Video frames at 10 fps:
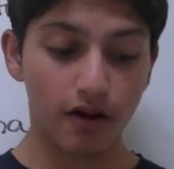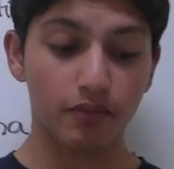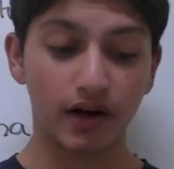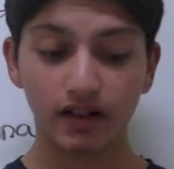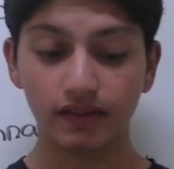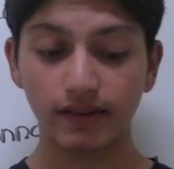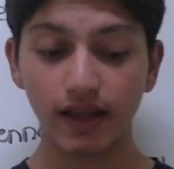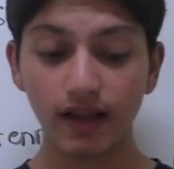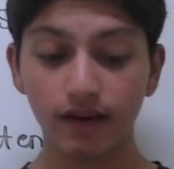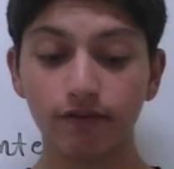But
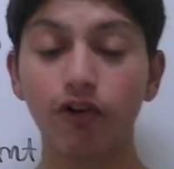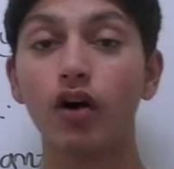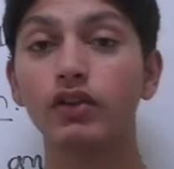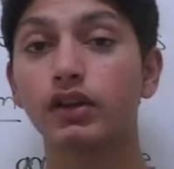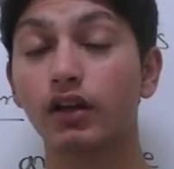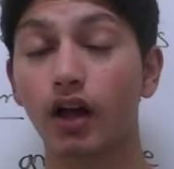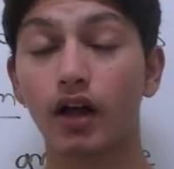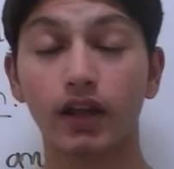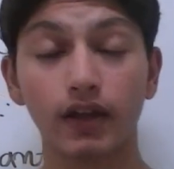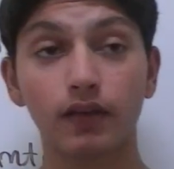they evolved,
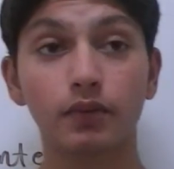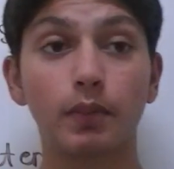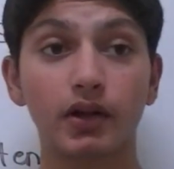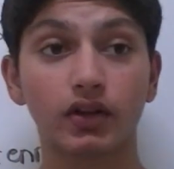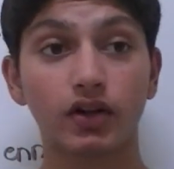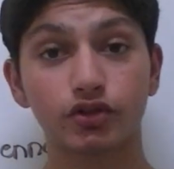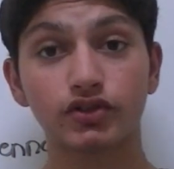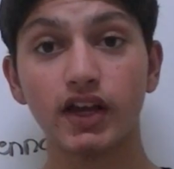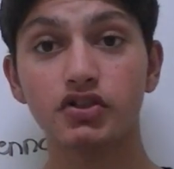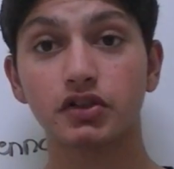but
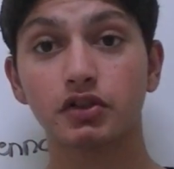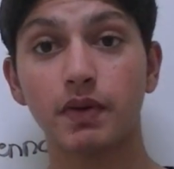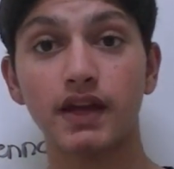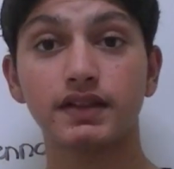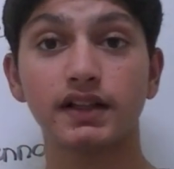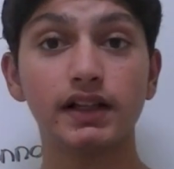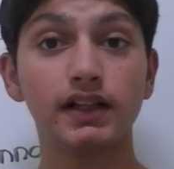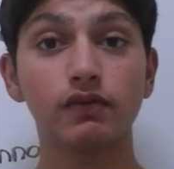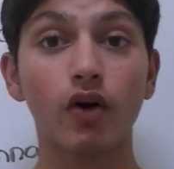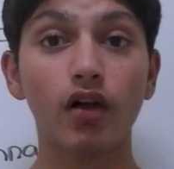crustaceans basically
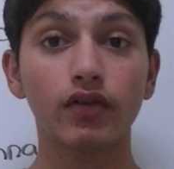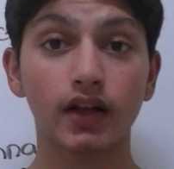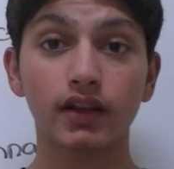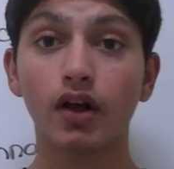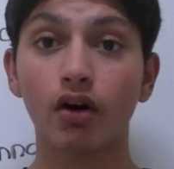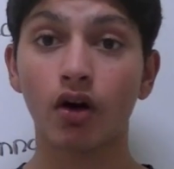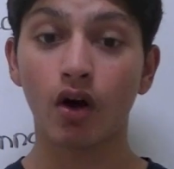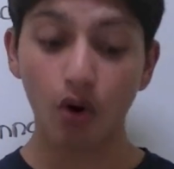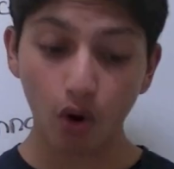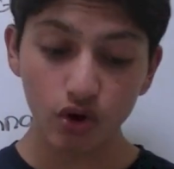evolved in the
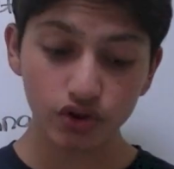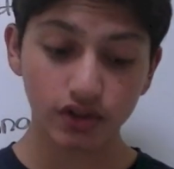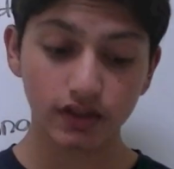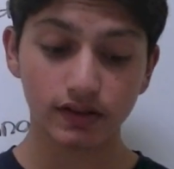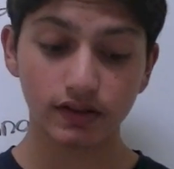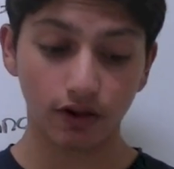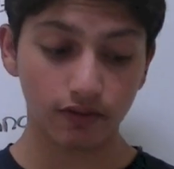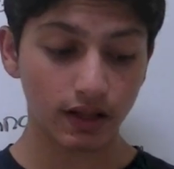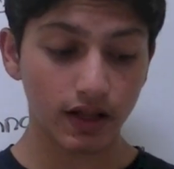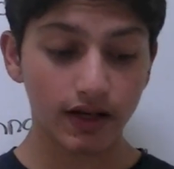ocean
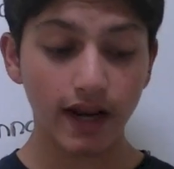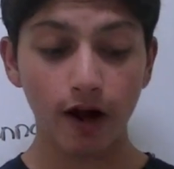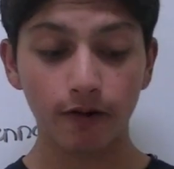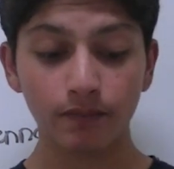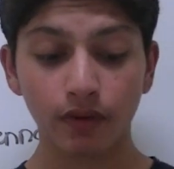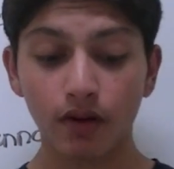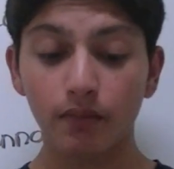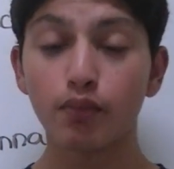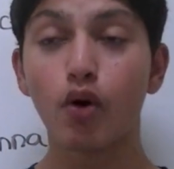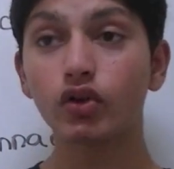itself. Now,
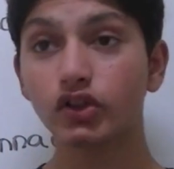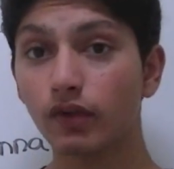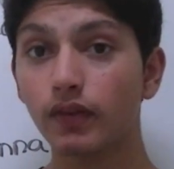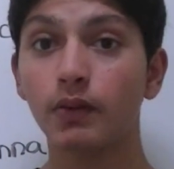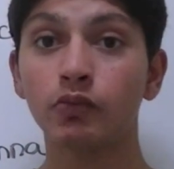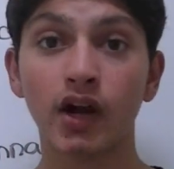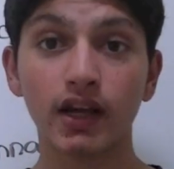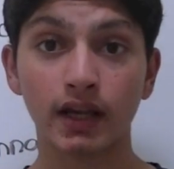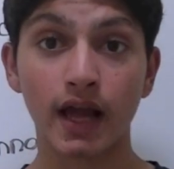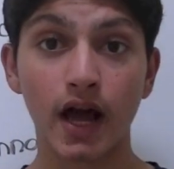most of them
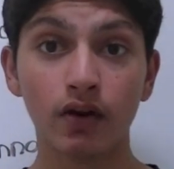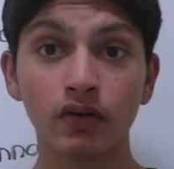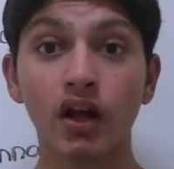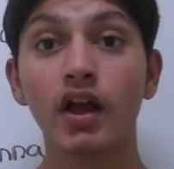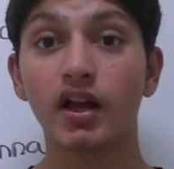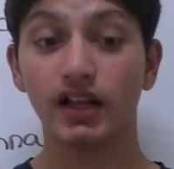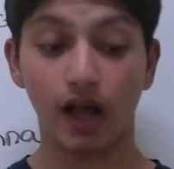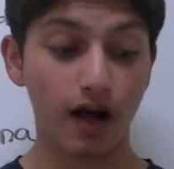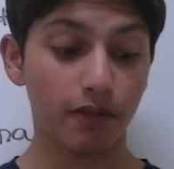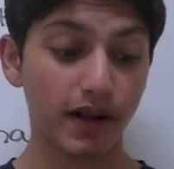right now,
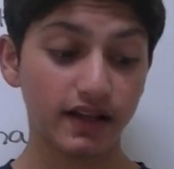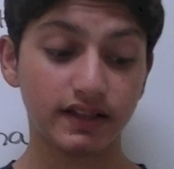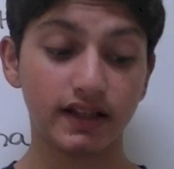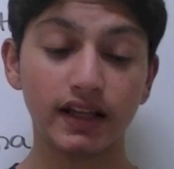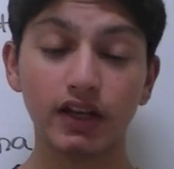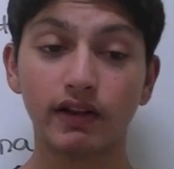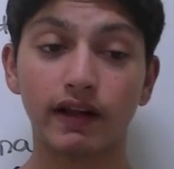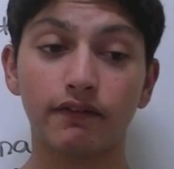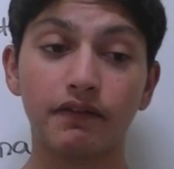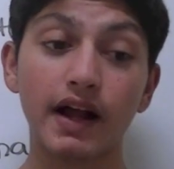basically you
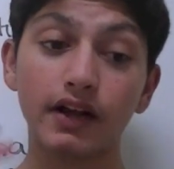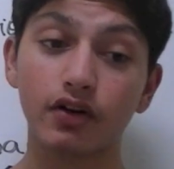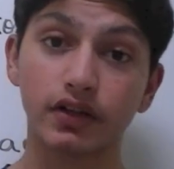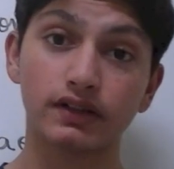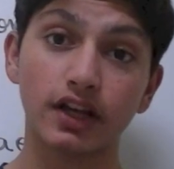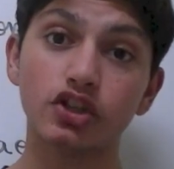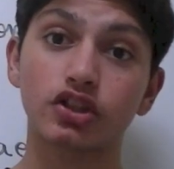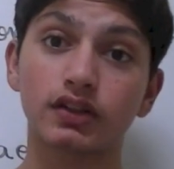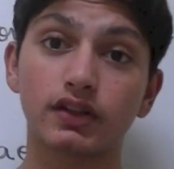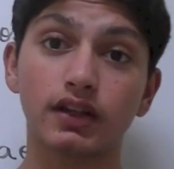can find
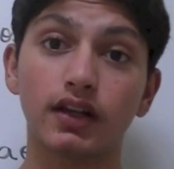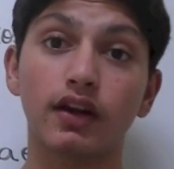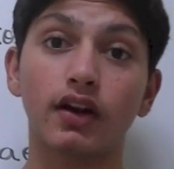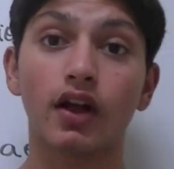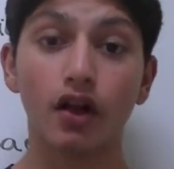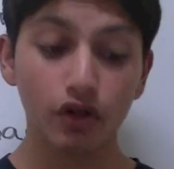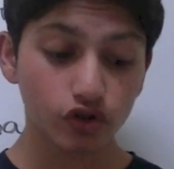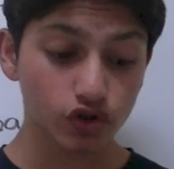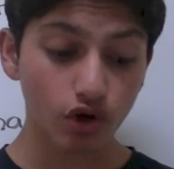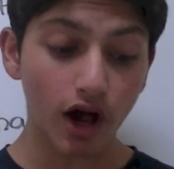crustaceans near
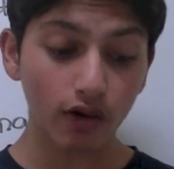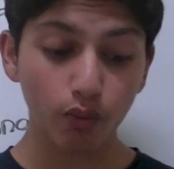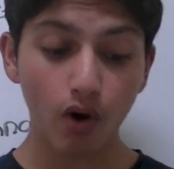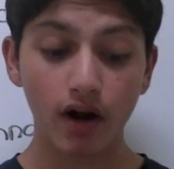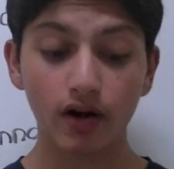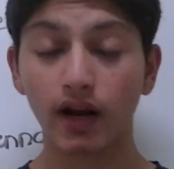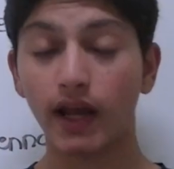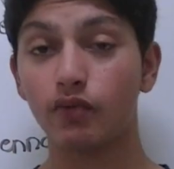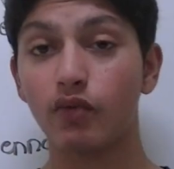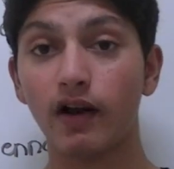saltwater
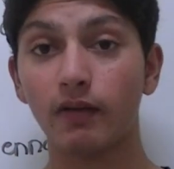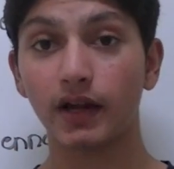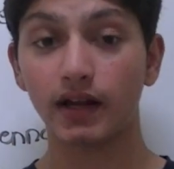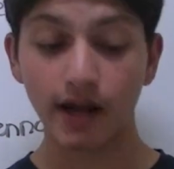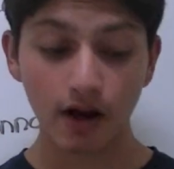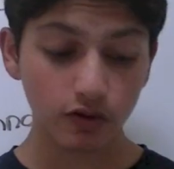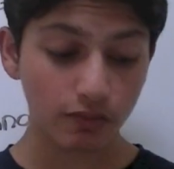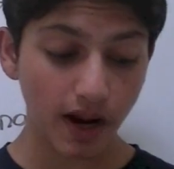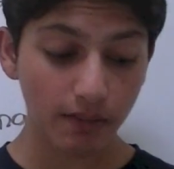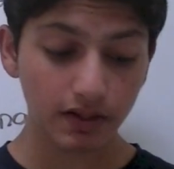environment. Now, you
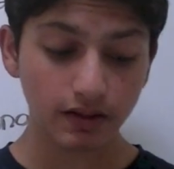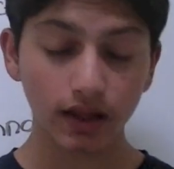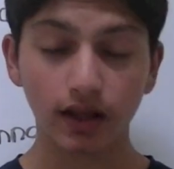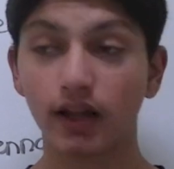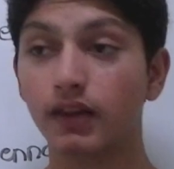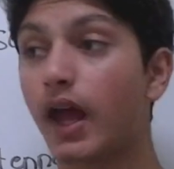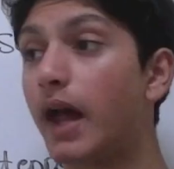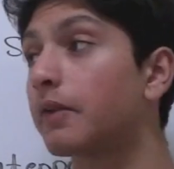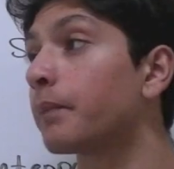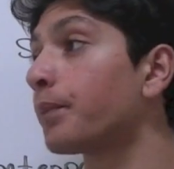might be thinking
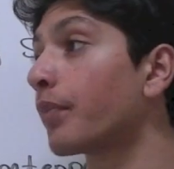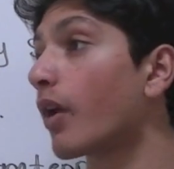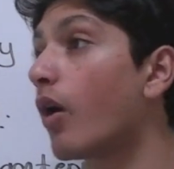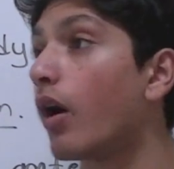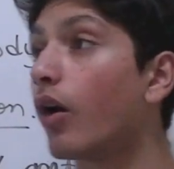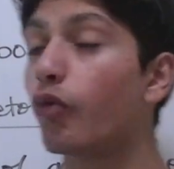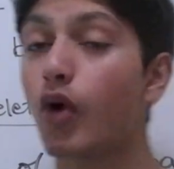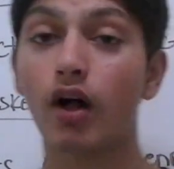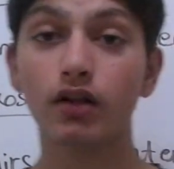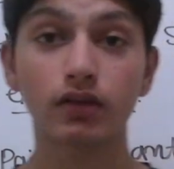that,
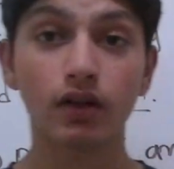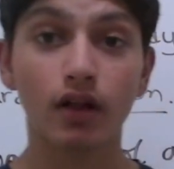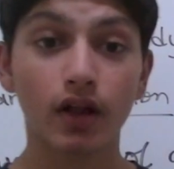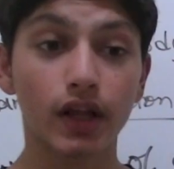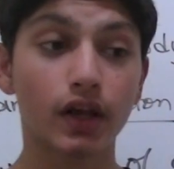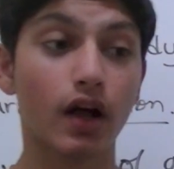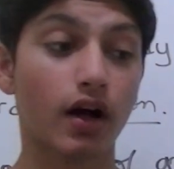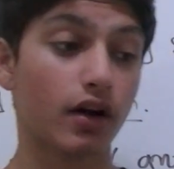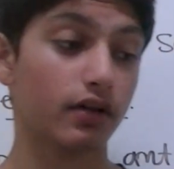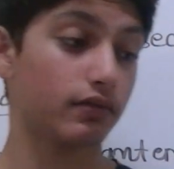like
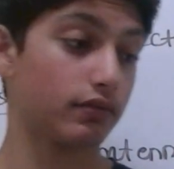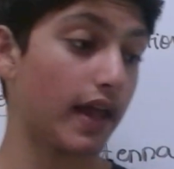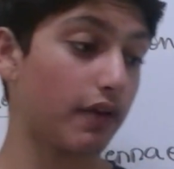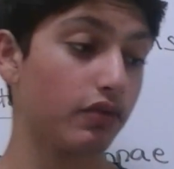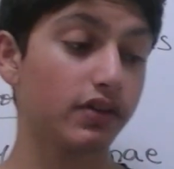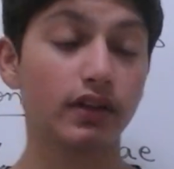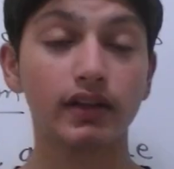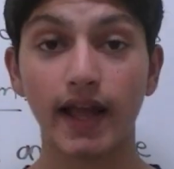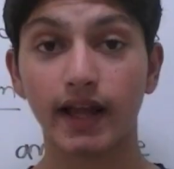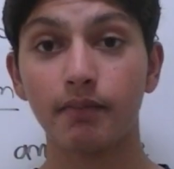I
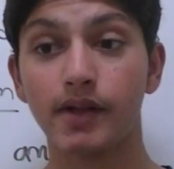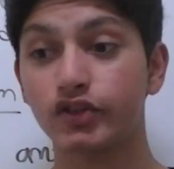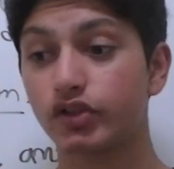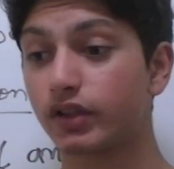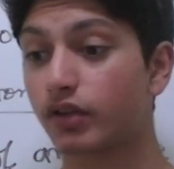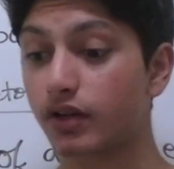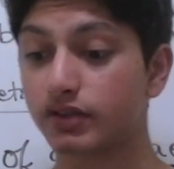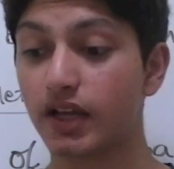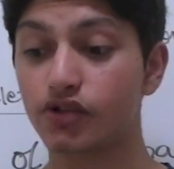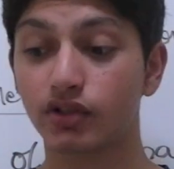mentioned,
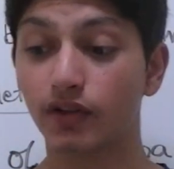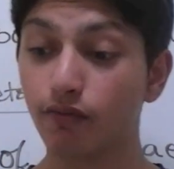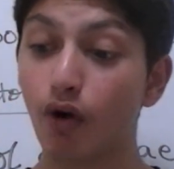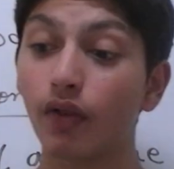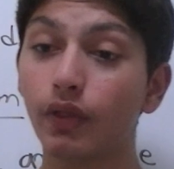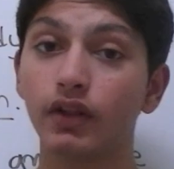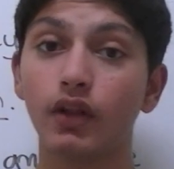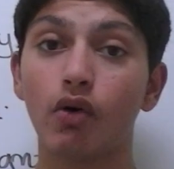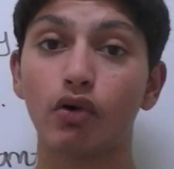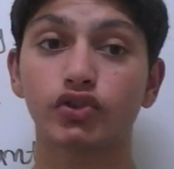crustacean evolved in
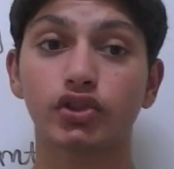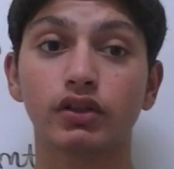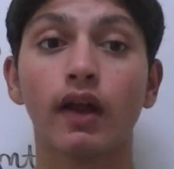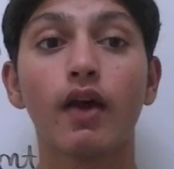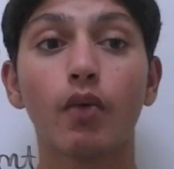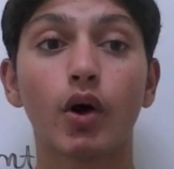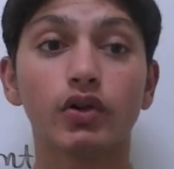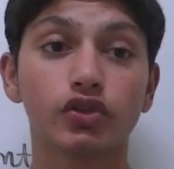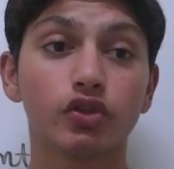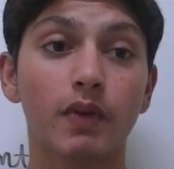the ocean.
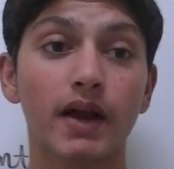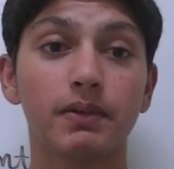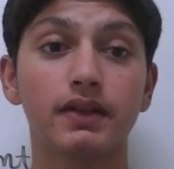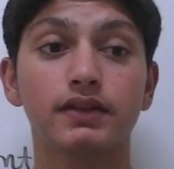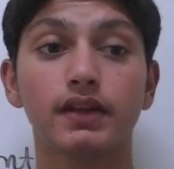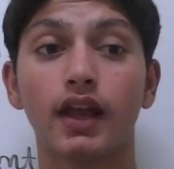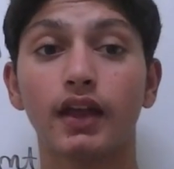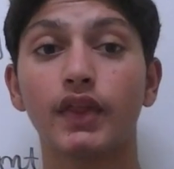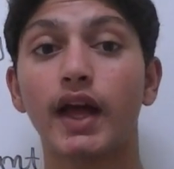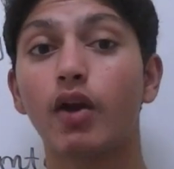Well, you might be
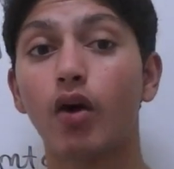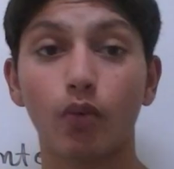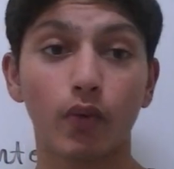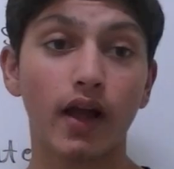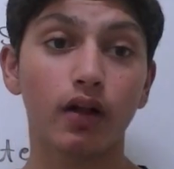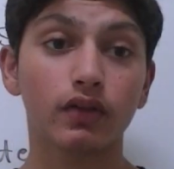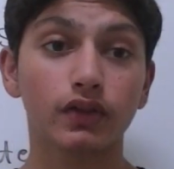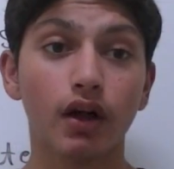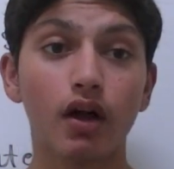saying that, well,